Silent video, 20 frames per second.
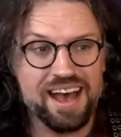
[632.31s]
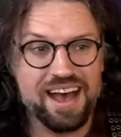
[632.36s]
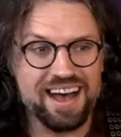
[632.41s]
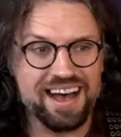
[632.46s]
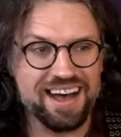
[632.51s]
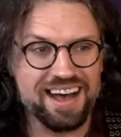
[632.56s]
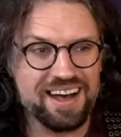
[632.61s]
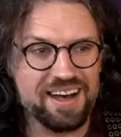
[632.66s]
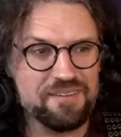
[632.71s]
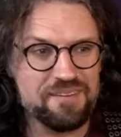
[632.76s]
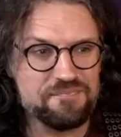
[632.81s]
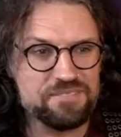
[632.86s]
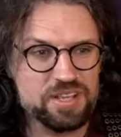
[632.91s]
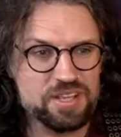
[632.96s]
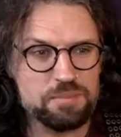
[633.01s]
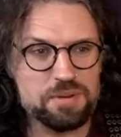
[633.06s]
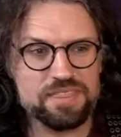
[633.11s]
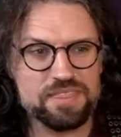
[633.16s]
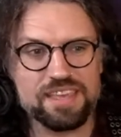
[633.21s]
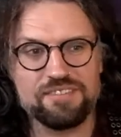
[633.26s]
Um,
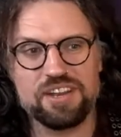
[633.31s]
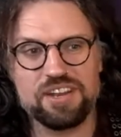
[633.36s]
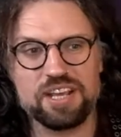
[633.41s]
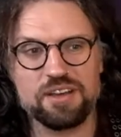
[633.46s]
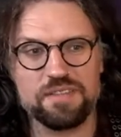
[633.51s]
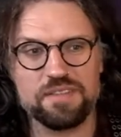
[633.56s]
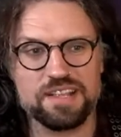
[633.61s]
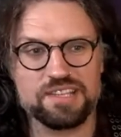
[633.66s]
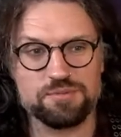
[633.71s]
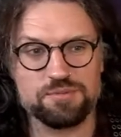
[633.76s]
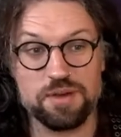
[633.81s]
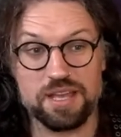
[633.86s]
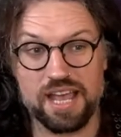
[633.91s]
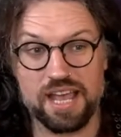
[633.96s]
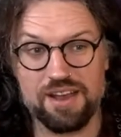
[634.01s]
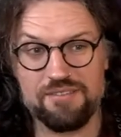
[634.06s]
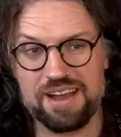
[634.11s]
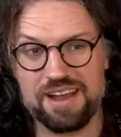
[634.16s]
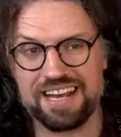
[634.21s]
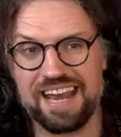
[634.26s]
don't mean thing if it ain't got that swing.
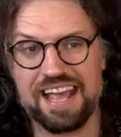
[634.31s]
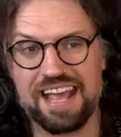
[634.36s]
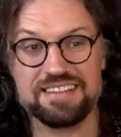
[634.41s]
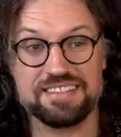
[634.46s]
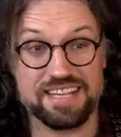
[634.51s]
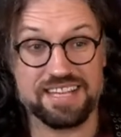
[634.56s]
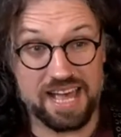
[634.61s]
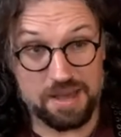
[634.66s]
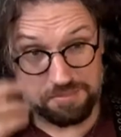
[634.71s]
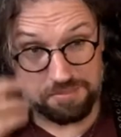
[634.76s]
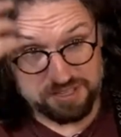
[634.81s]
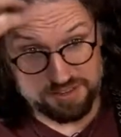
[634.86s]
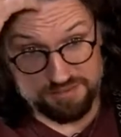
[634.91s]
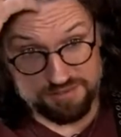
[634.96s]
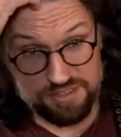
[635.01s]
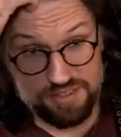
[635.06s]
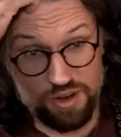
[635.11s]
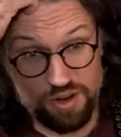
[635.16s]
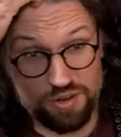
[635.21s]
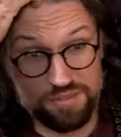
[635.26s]
I reckon Ed's dad must have
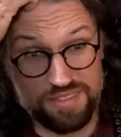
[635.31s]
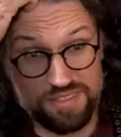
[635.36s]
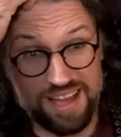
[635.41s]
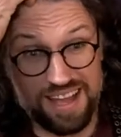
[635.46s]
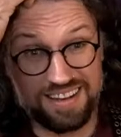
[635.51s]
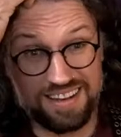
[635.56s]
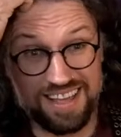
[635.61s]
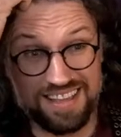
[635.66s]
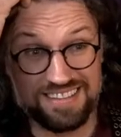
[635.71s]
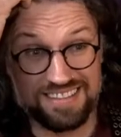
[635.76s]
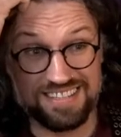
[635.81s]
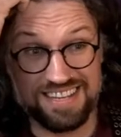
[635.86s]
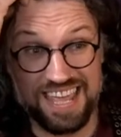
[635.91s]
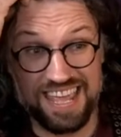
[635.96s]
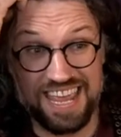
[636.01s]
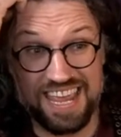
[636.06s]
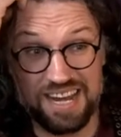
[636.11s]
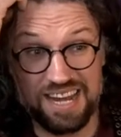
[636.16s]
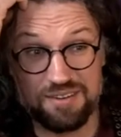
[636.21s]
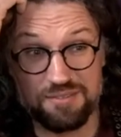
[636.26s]
knocked that lesson
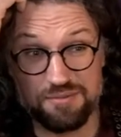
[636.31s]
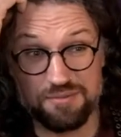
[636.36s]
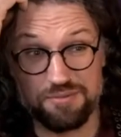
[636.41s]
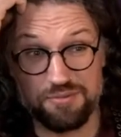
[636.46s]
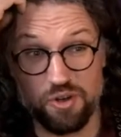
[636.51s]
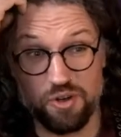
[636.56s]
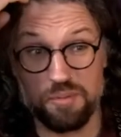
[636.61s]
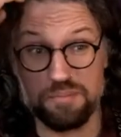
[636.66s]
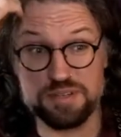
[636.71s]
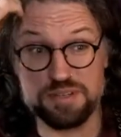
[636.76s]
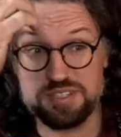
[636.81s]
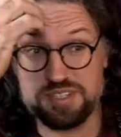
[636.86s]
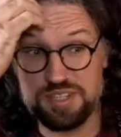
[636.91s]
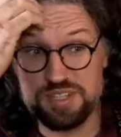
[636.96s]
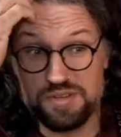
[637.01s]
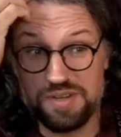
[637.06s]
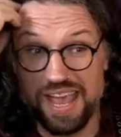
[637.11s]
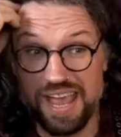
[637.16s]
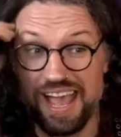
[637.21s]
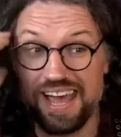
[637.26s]
in from
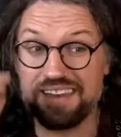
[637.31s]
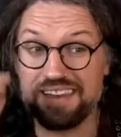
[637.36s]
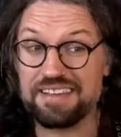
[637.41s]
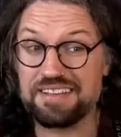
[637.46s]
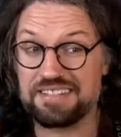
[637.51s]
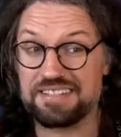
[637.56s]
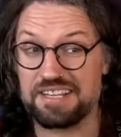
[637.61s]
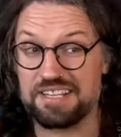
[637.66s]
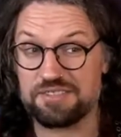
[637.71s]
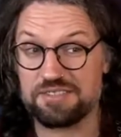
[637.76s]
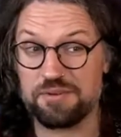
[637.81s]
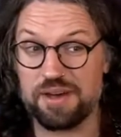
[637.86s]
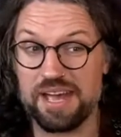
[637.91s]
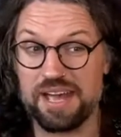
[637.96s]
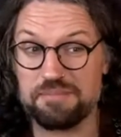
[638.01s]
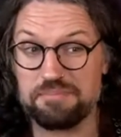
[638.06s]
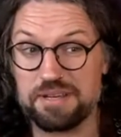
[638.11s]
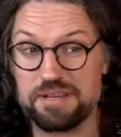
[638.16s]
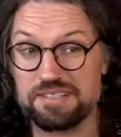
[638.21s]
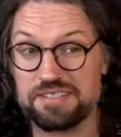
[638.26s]
Duke Ellington to
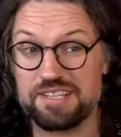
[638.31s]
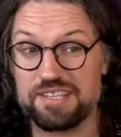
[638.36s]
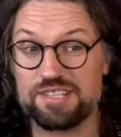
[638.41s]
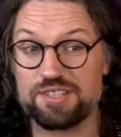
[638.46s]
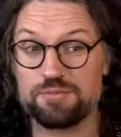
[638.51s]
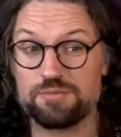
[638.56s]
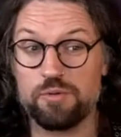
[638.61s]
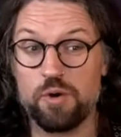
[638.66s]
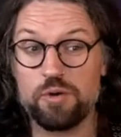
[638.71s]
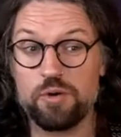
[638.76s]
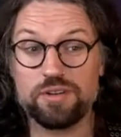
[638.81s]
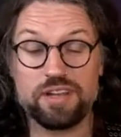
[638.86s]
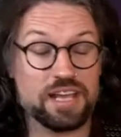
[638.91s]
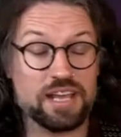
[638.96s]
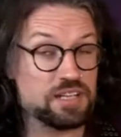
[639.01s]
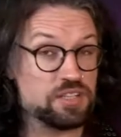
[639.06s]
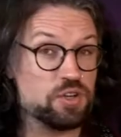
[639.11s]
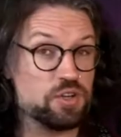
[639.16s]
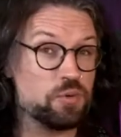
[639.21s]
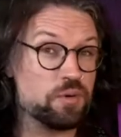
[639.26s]
Ed, because he swung
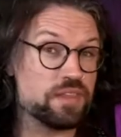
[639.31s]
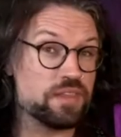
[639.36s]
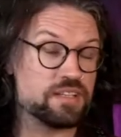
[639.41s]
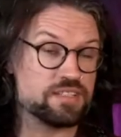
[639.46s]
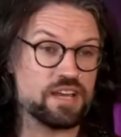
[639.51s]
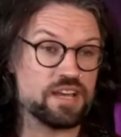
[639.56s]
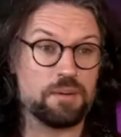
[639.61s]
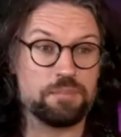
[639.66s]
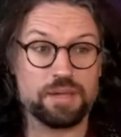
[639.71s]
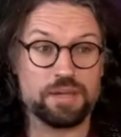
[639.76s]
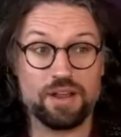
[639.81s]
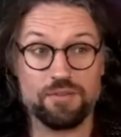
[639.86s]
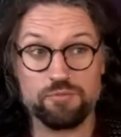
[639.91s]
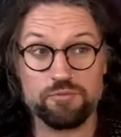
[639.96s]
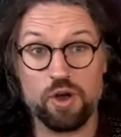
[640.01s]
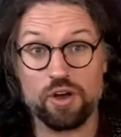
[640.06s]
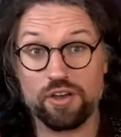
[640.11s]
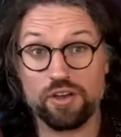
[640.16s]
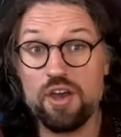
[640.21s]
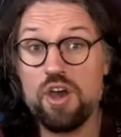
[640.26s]
like no other guitar player in
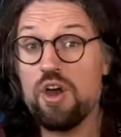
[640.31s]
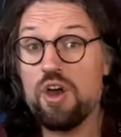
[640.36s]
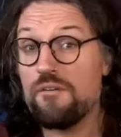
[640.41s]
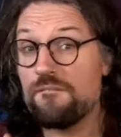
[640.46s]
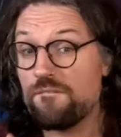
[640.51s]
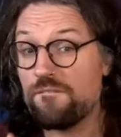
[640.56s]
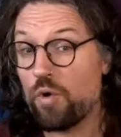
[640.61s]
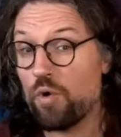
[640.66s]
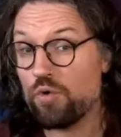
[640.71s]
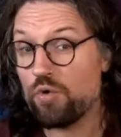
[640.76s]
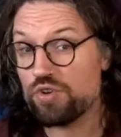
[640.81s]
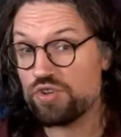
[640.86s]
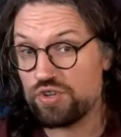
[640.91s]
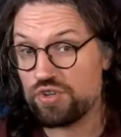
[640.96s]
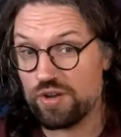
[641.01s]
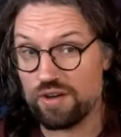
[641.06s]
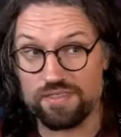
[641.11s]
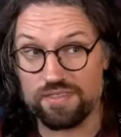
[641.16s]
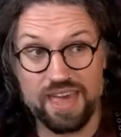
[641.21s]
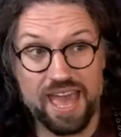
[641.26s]
rock. For
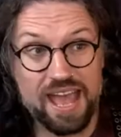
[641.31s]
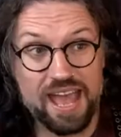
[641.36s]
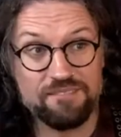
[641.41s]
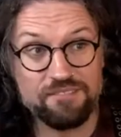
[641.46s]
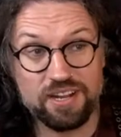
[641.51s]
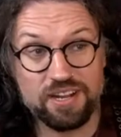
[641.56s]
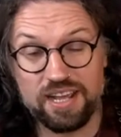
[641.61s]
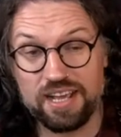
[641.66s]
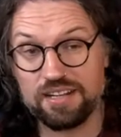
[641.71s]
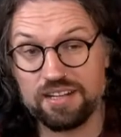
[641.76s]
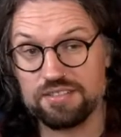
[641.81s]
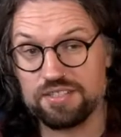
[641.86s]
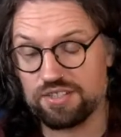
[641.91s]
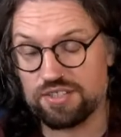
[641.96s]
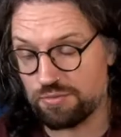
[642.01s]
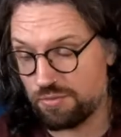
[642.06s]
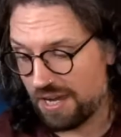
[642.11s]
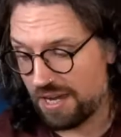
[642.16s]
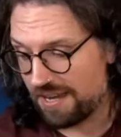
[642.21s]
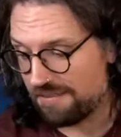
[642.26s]
sure, the Ed Van Halen
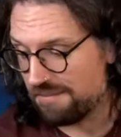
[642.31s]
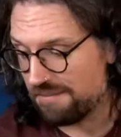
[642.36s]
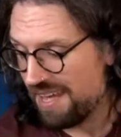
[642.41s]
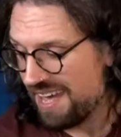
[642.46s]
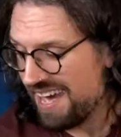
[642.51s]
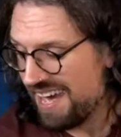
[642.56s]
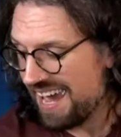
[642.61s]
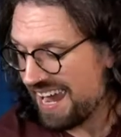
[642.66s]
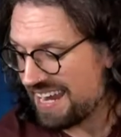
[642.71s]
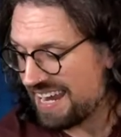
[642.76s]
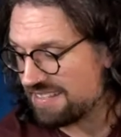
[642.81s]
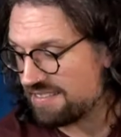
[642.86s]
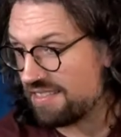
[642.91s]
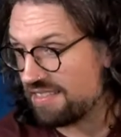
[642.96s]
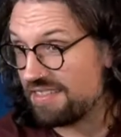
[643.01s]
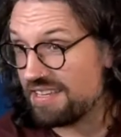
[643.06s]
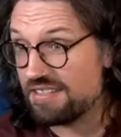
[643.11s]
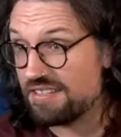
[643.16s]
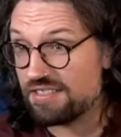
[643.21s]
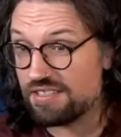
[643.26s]
swing
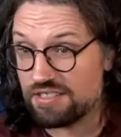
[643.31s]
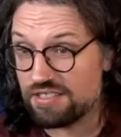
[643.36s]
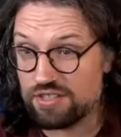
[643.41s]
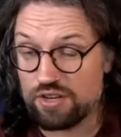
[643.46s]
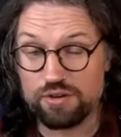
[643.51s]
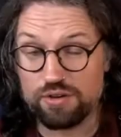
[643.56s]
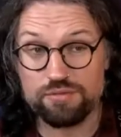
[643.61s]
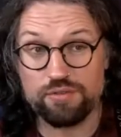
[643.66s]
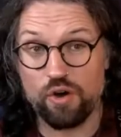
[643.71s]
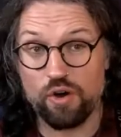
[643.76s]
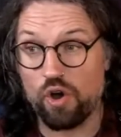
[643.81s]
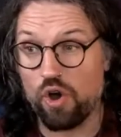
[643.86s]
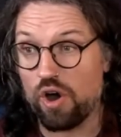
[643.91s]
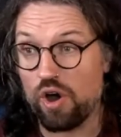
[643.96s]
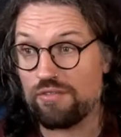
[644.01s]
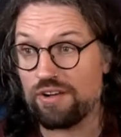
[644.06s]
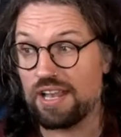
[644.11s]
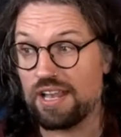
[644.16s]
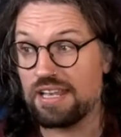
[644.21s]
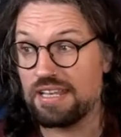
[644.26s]
is the stuff
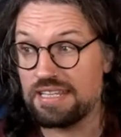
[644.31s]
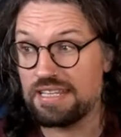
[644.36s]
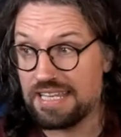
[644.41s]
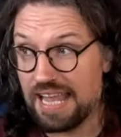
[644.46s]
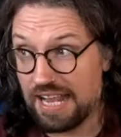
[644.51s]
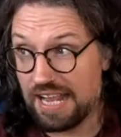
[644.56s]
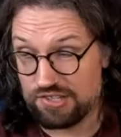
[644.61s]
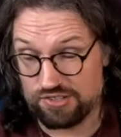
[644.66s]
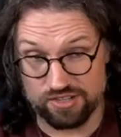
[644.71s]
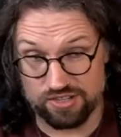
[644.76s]
of legend.